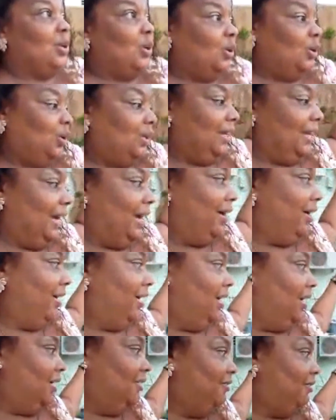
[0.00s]
whole
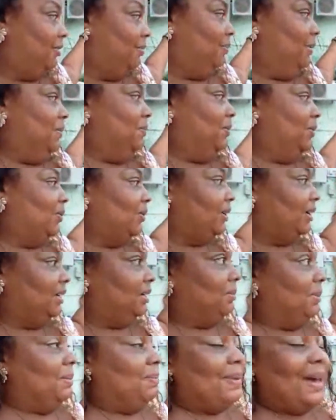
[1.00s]
area for people who are going
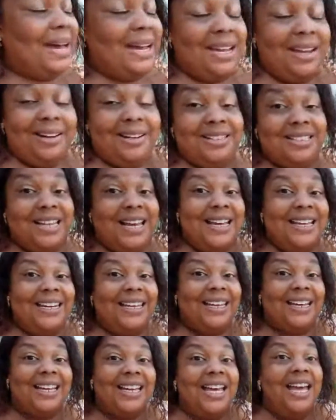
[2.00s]
to be back here
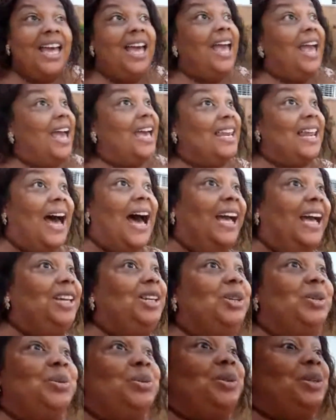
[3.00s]
dining. And I
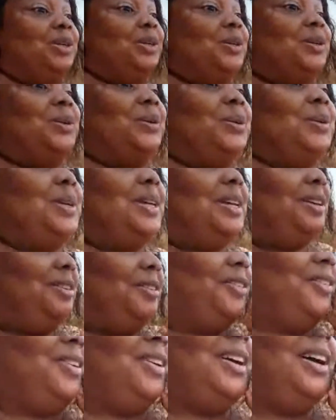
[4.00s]
don't know if
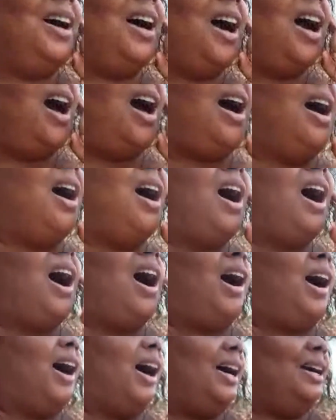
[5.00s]

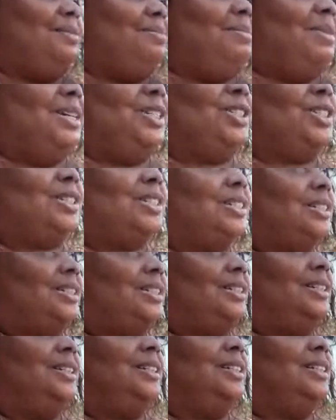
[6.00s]
I measured.
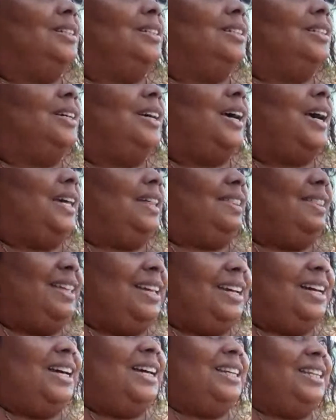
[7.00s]
I
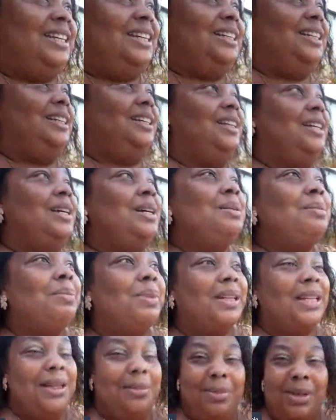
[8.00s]
think I did,
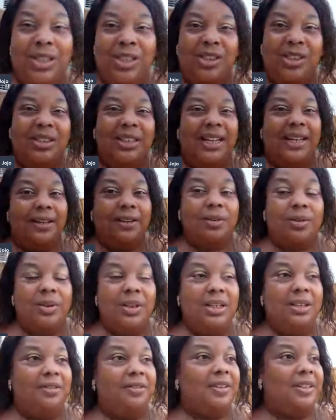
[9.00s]
but I measured like
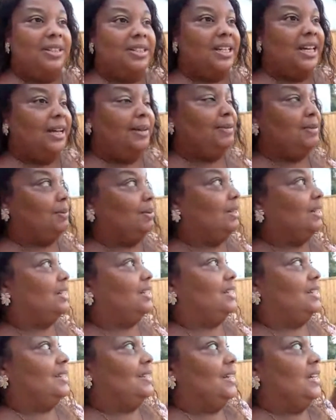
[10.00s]
three different times
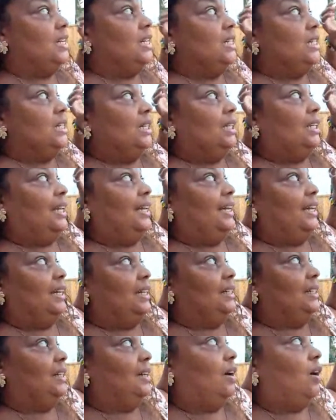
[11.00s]
because like
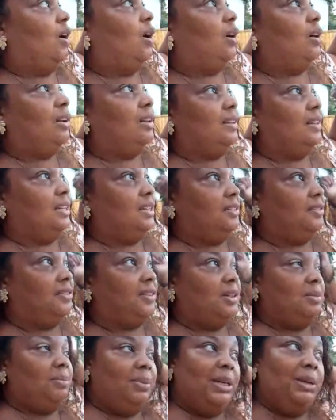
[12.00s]
all the
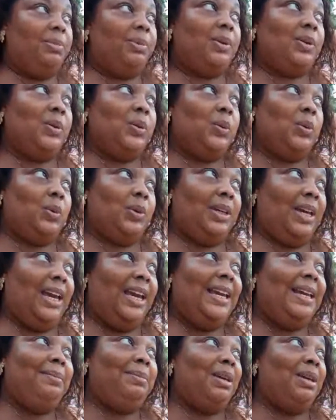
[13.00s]
different people who
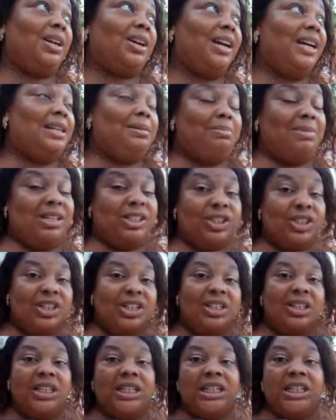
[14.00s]
came here and
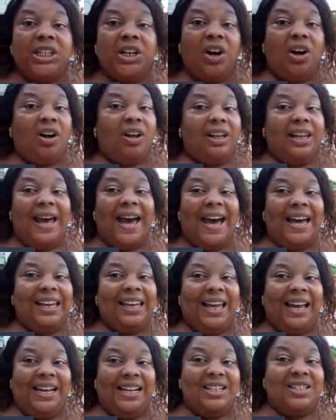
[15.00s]
measured all had
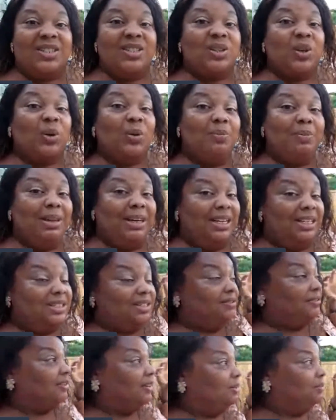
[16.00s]
like so many
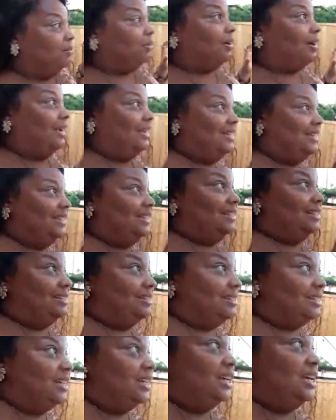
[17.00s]
different
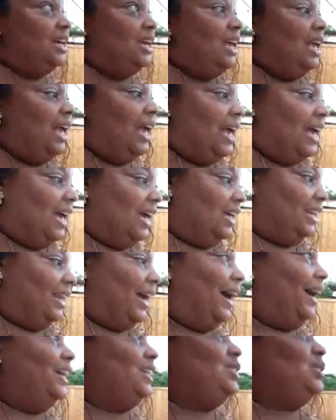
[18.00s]
prices. And I